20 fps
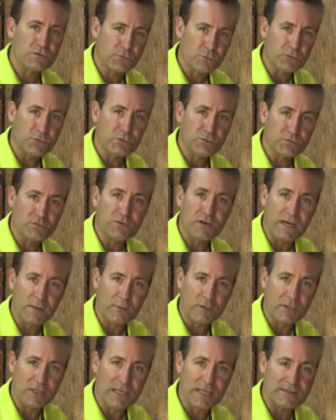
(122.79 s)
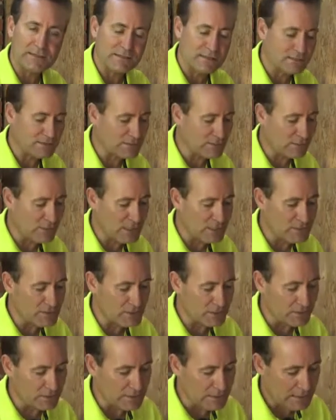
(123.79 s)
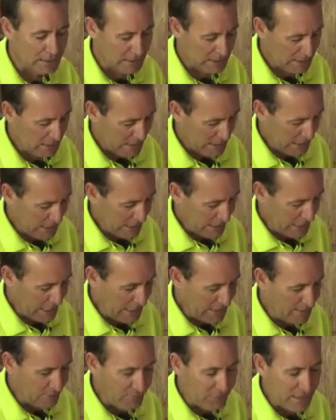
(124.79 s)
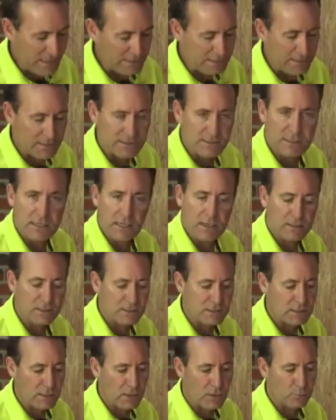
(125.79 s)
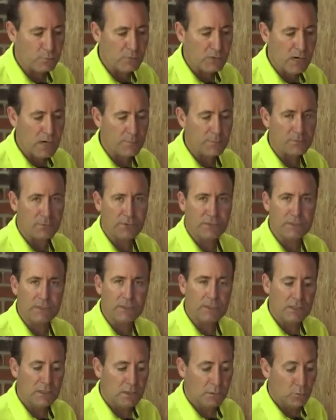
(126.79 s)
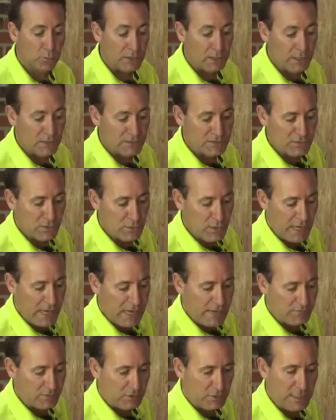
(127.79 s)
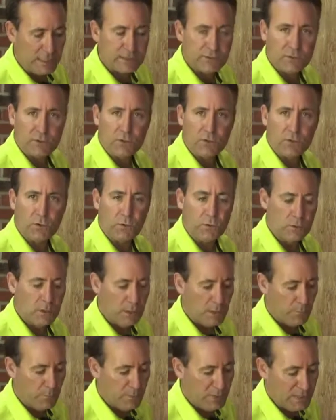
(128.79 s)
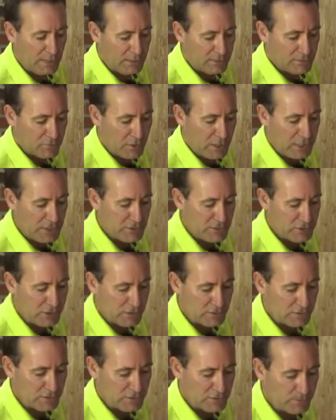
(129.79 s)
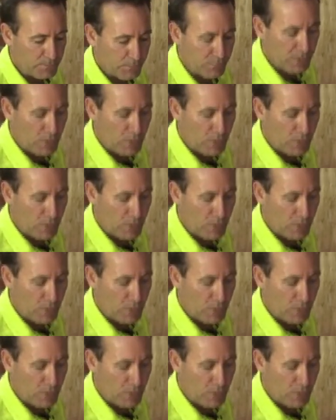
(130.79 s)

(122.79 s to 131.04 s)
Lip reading: through fiberglass insulation. And the fact that it's not installed properly, we also have electrical penetrations